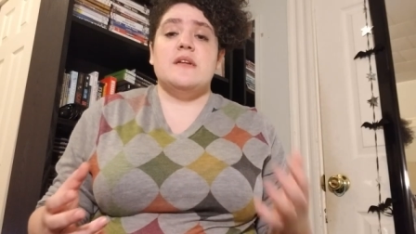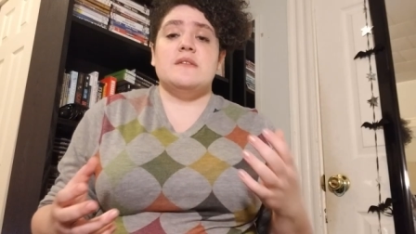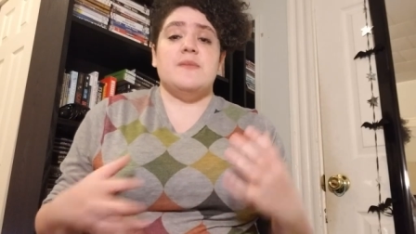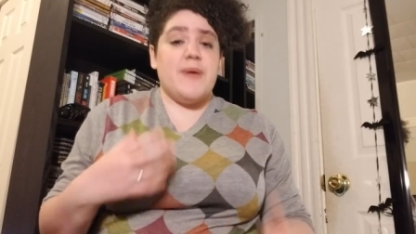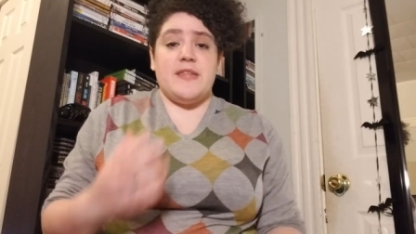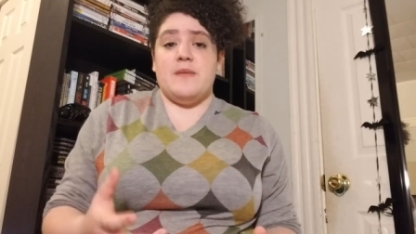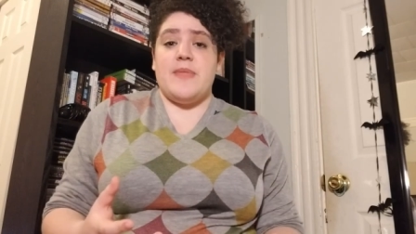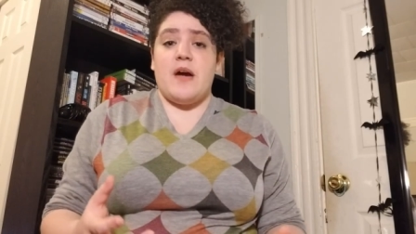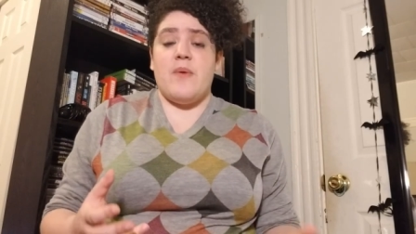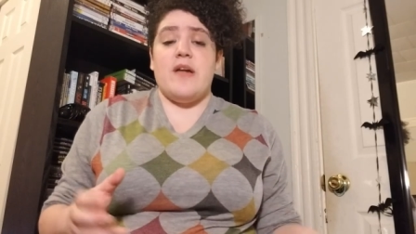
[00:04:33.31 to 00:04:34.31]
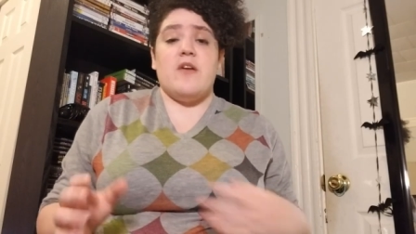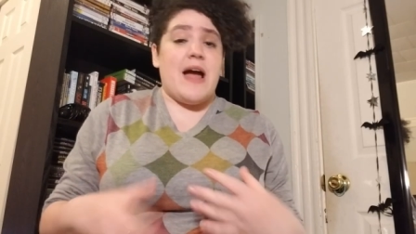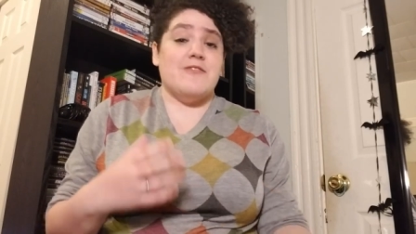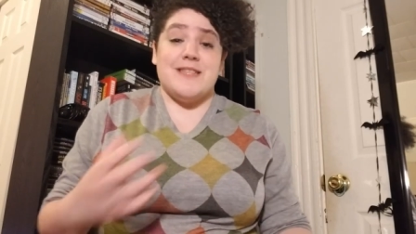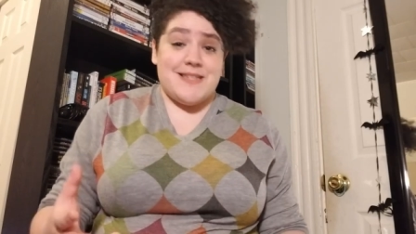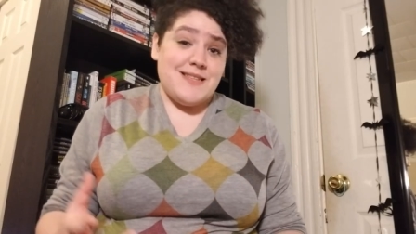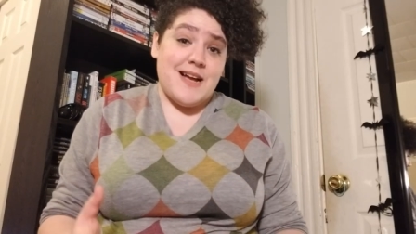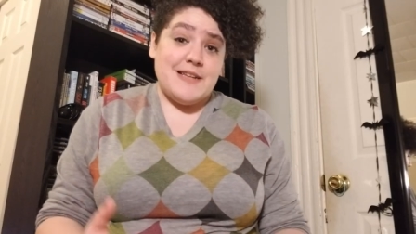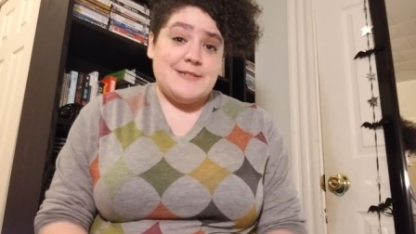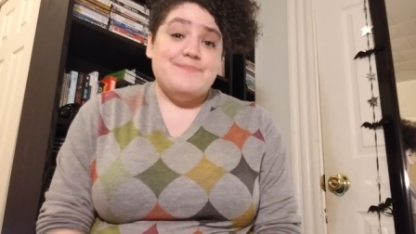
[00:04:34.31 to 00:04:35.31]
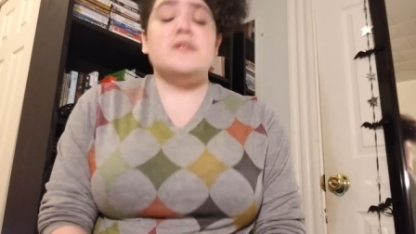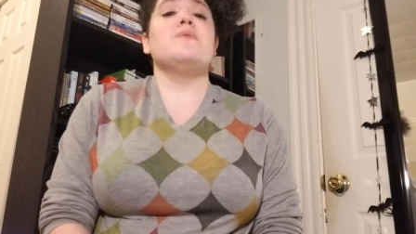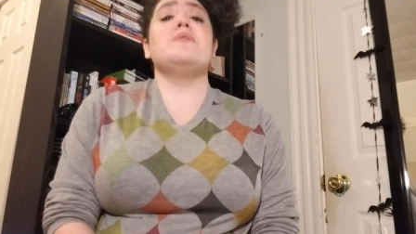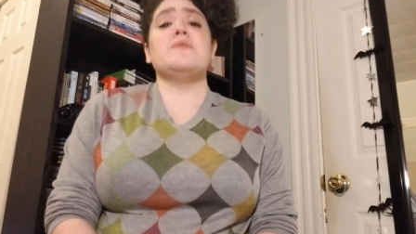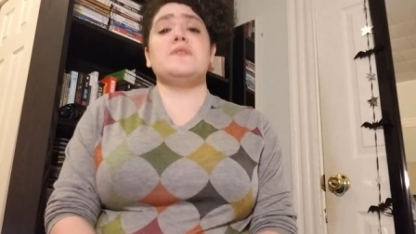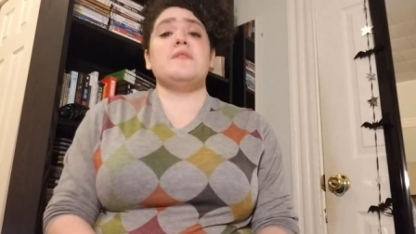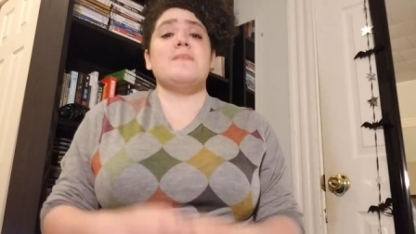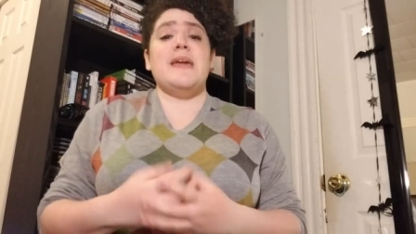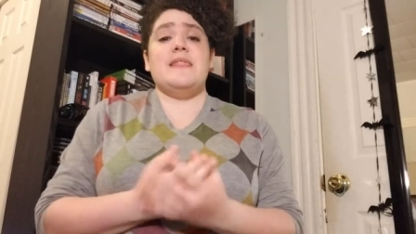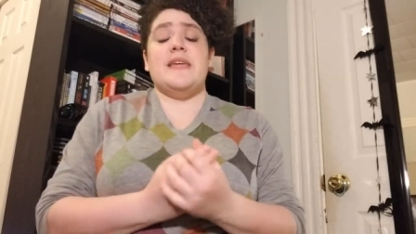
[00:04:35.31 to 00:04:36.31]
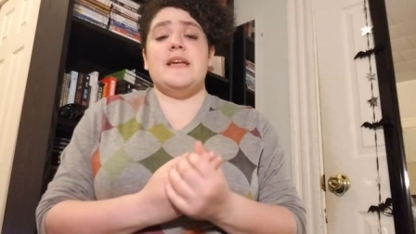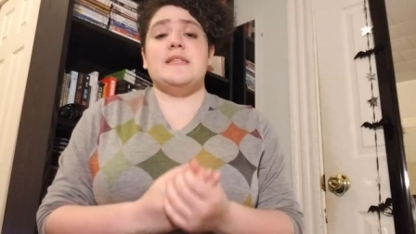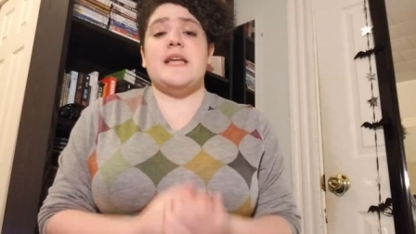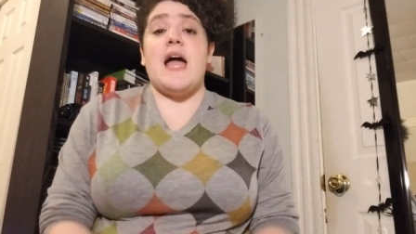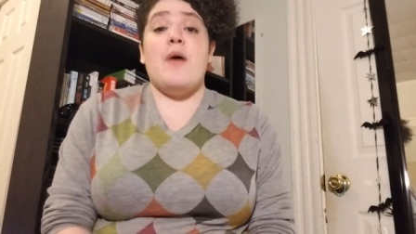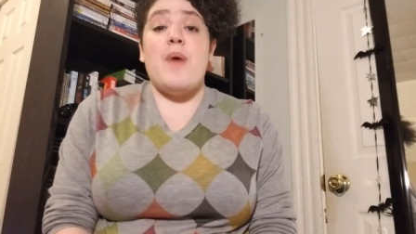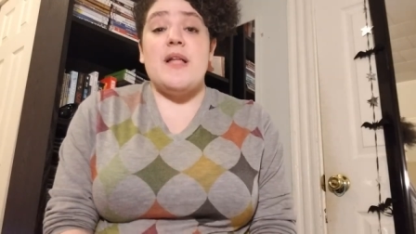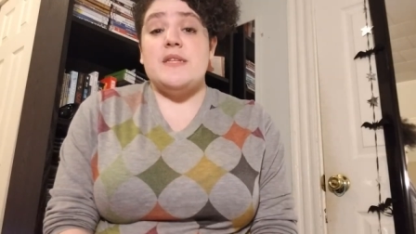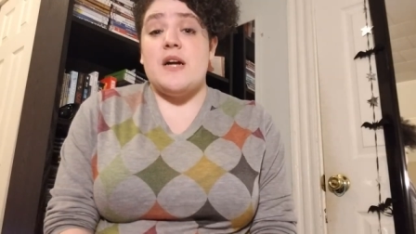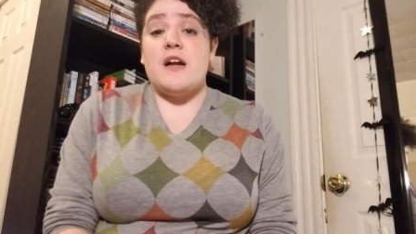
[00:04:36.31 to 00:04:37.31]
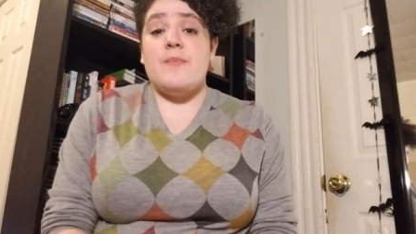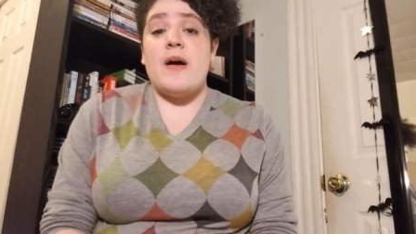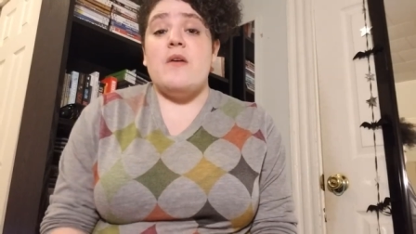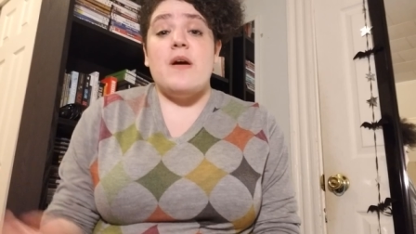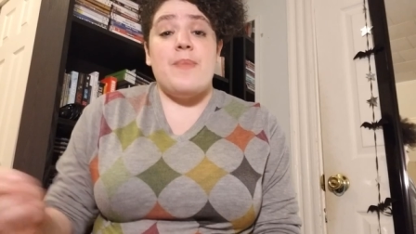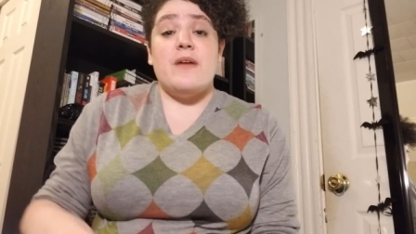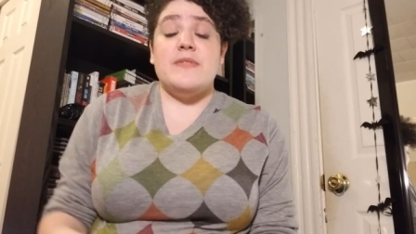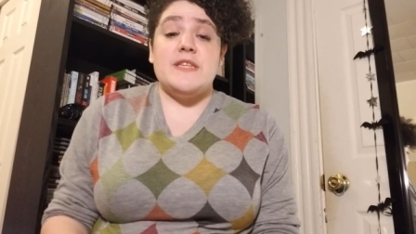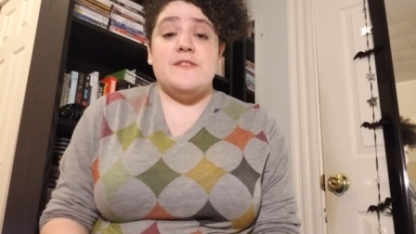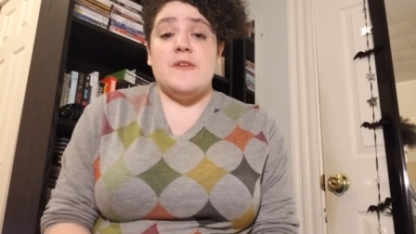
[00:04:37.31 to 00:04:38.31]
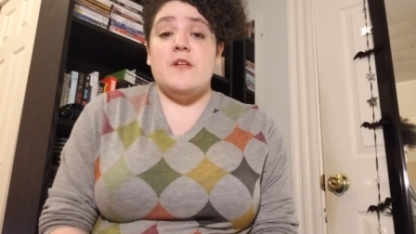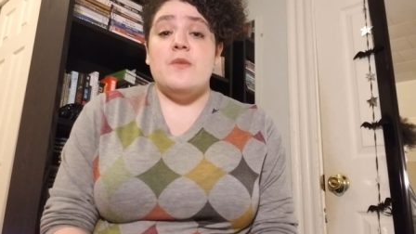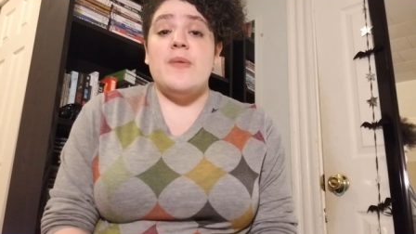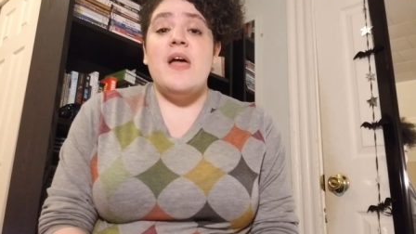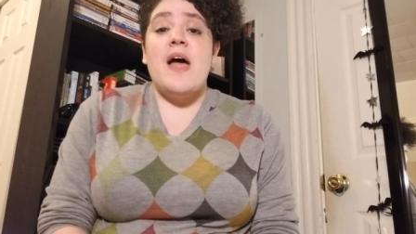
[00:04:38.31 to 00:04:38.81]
depict them that way or how does it not. So those are the main things that I want to talk about about this film.